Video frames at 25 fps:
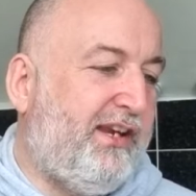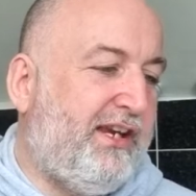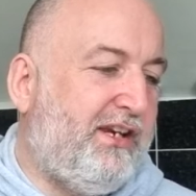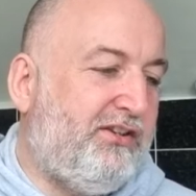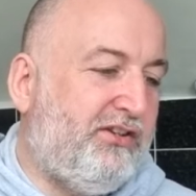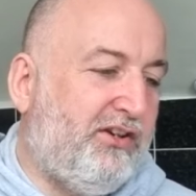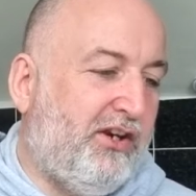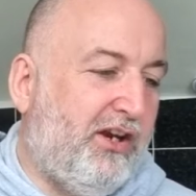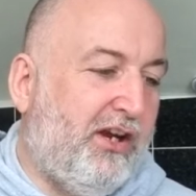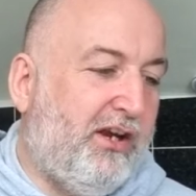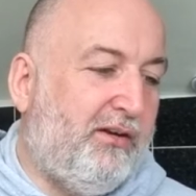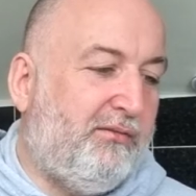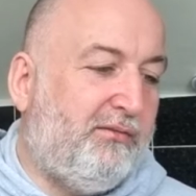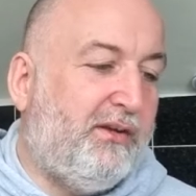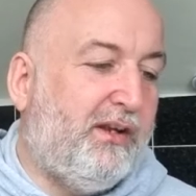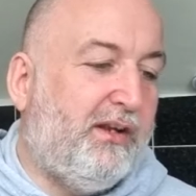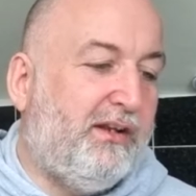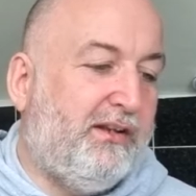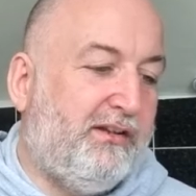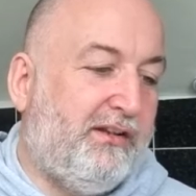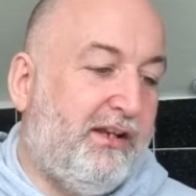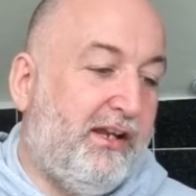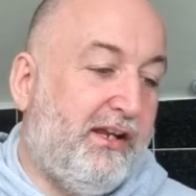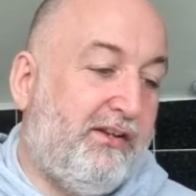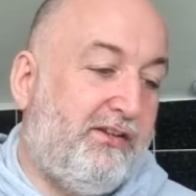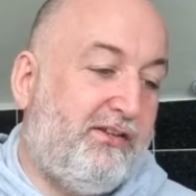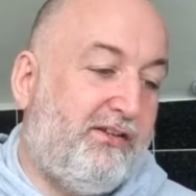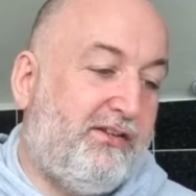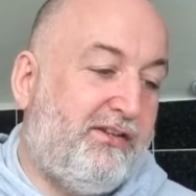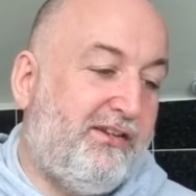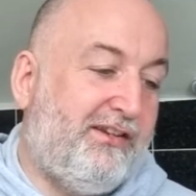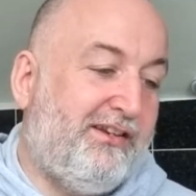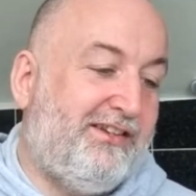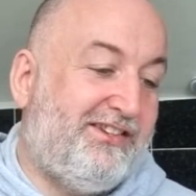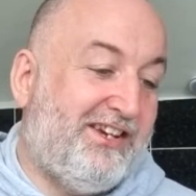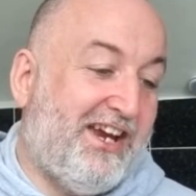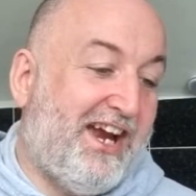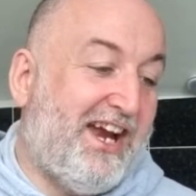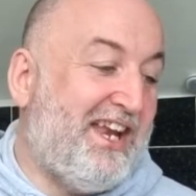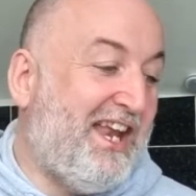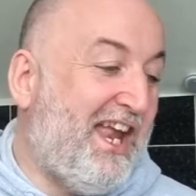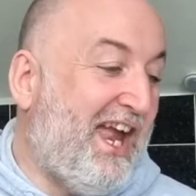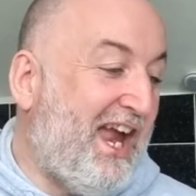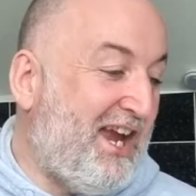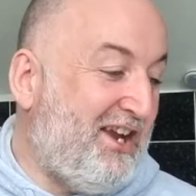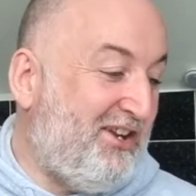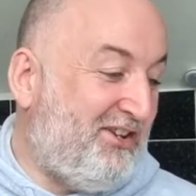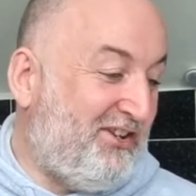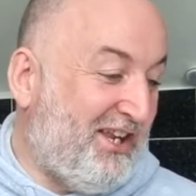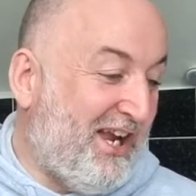t-shirt that giant
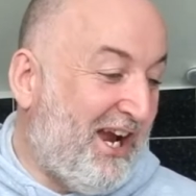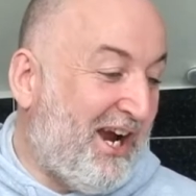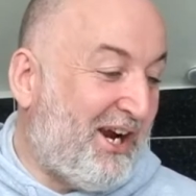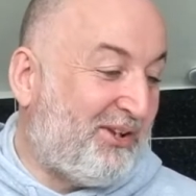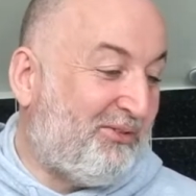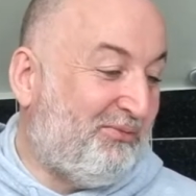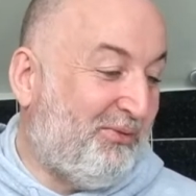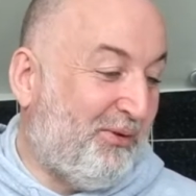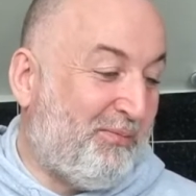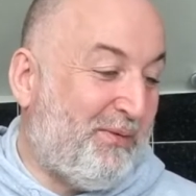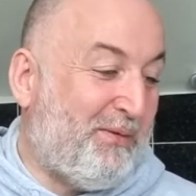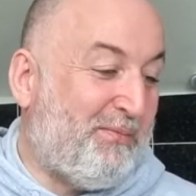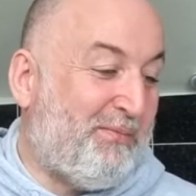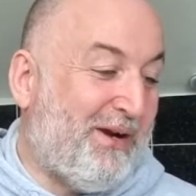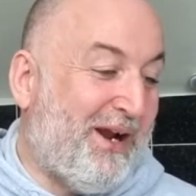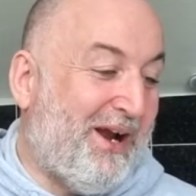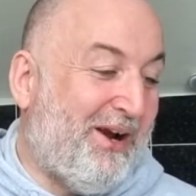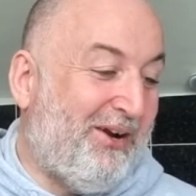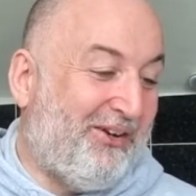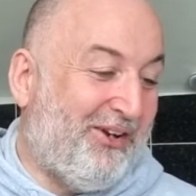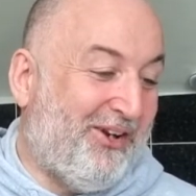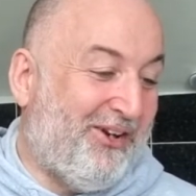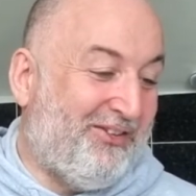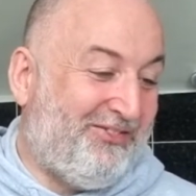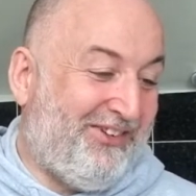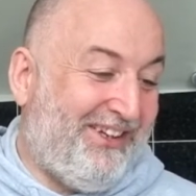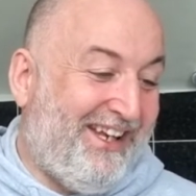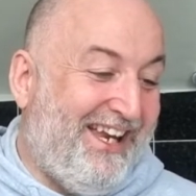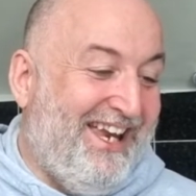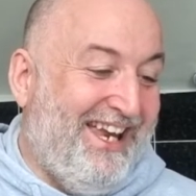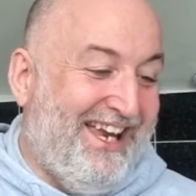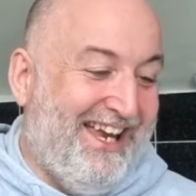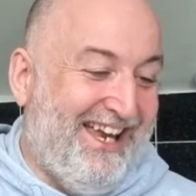haystacks would be proud of.